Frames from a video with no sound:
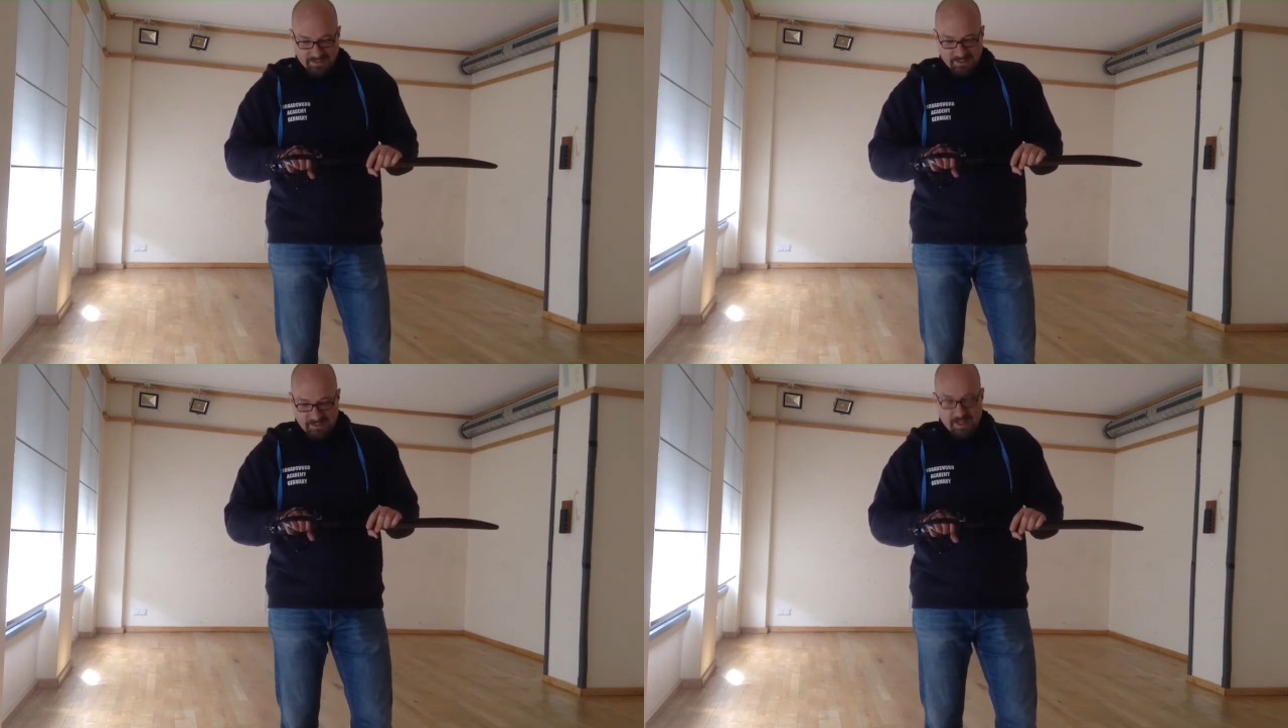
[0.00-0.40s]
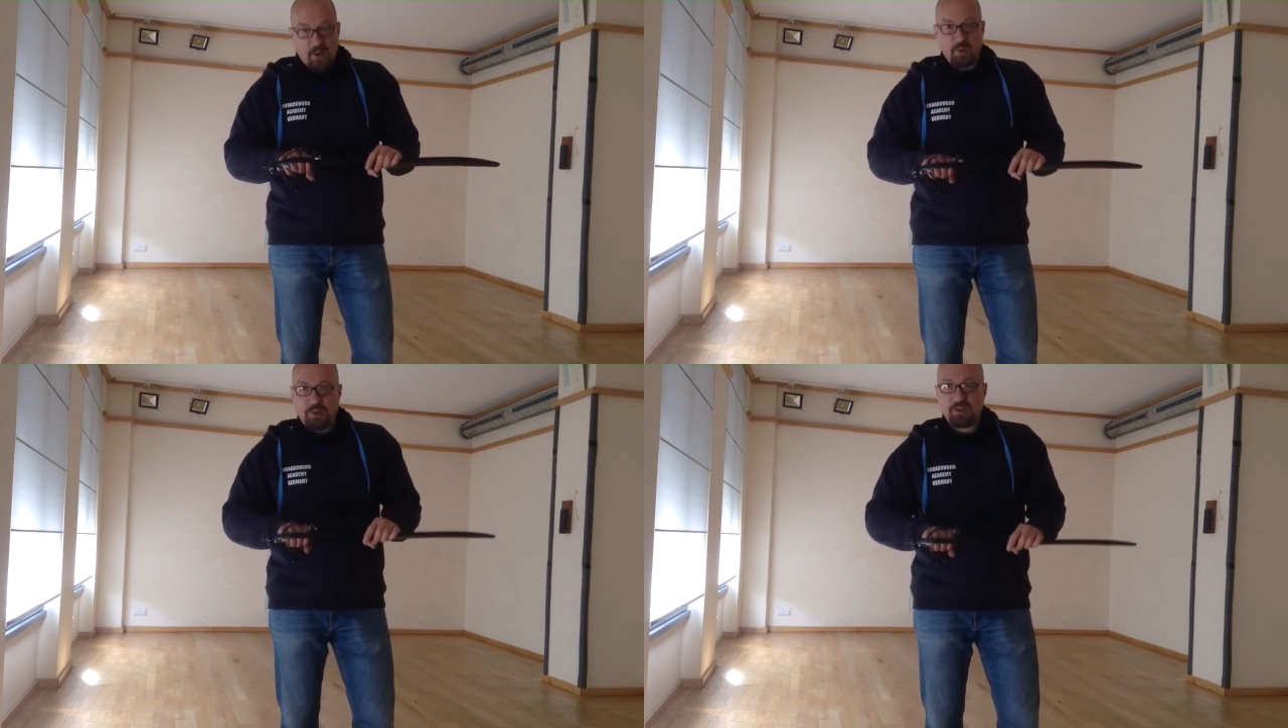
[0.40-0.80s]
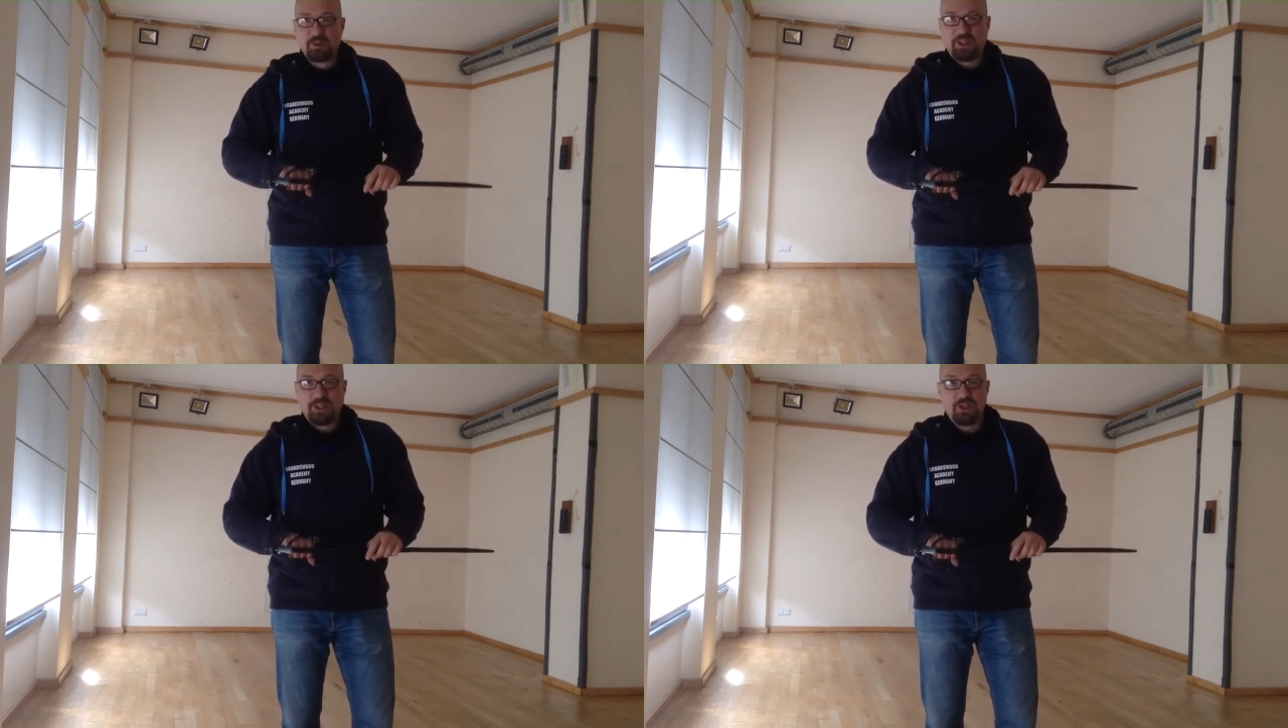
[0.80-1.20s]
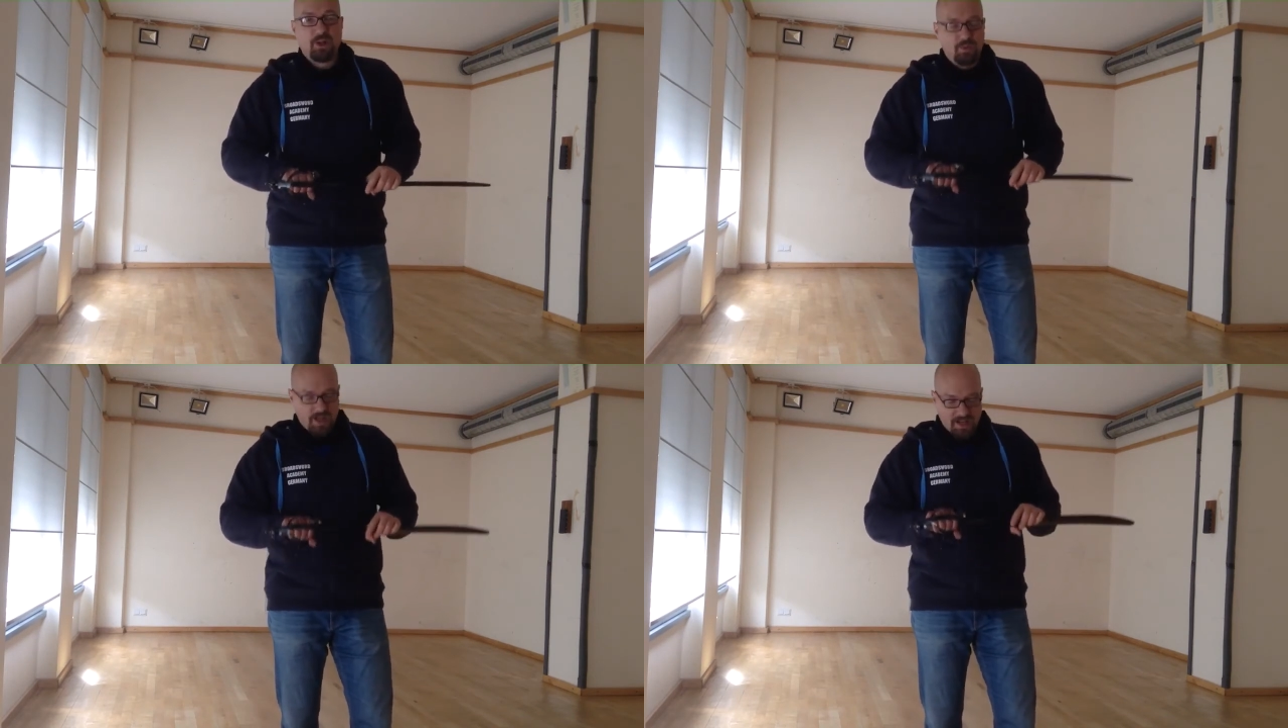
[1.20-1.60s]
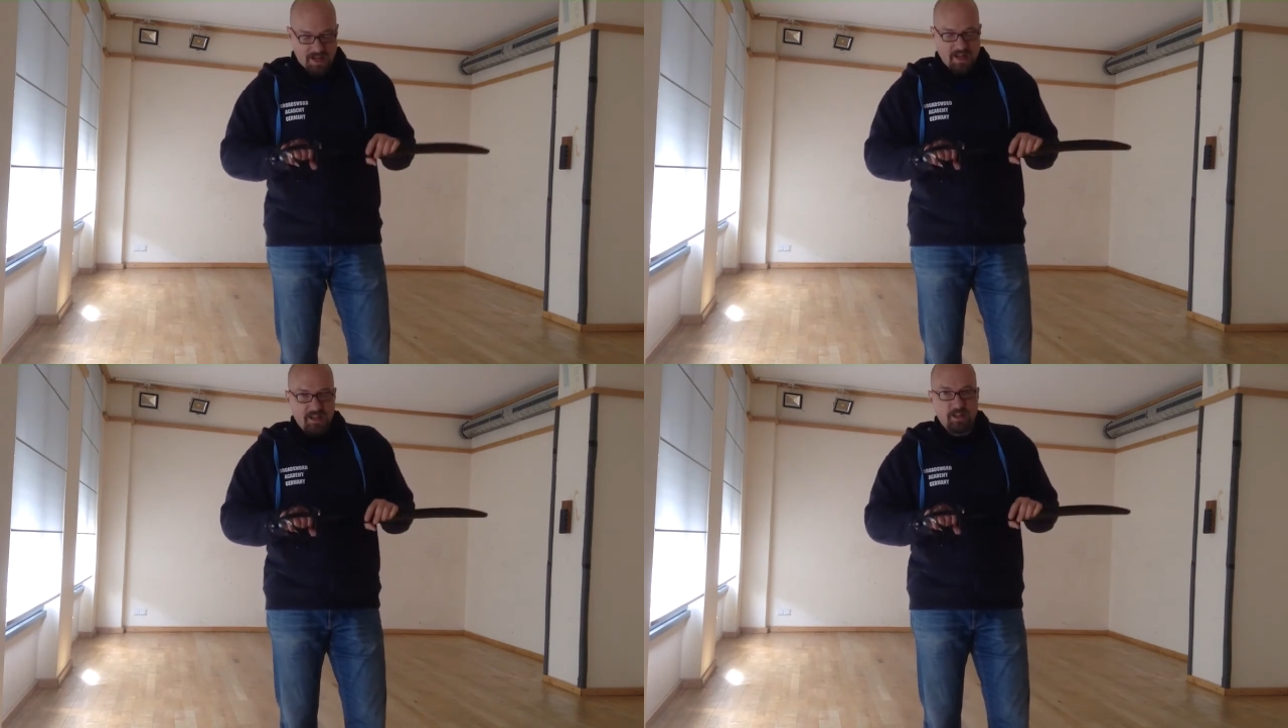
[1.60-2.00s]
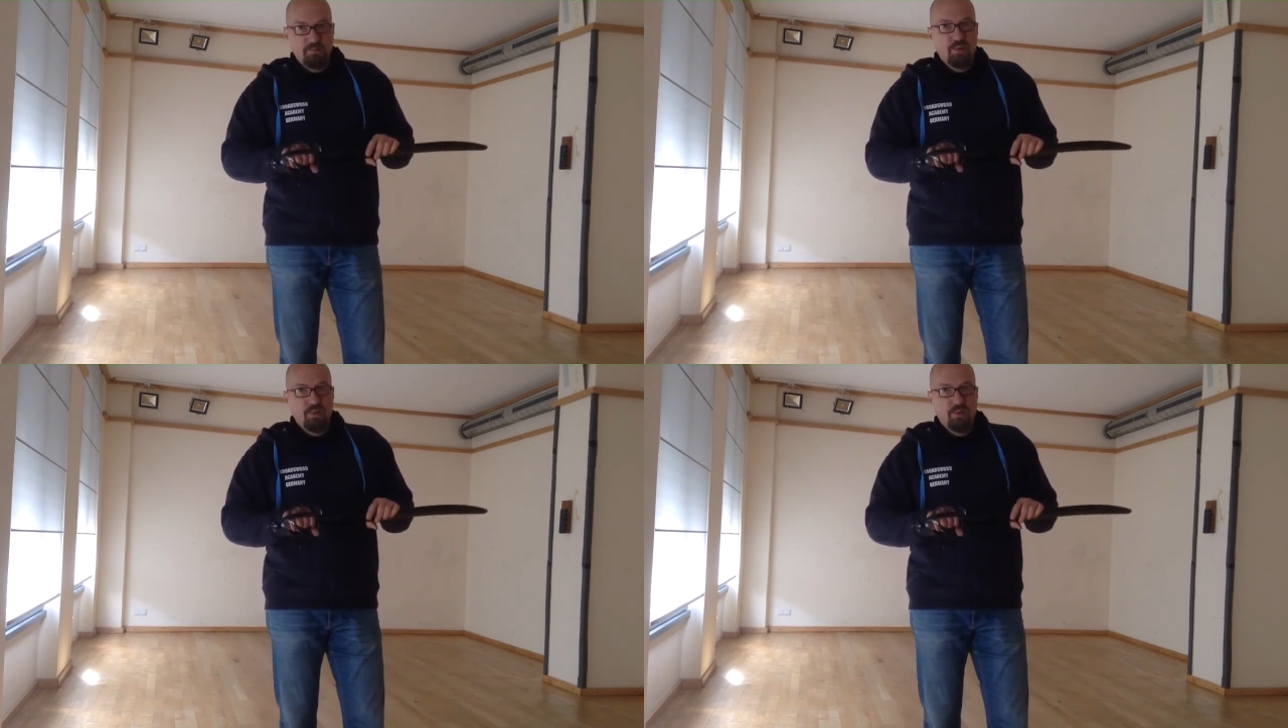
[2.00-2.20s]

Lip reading: sound. You know, I hate in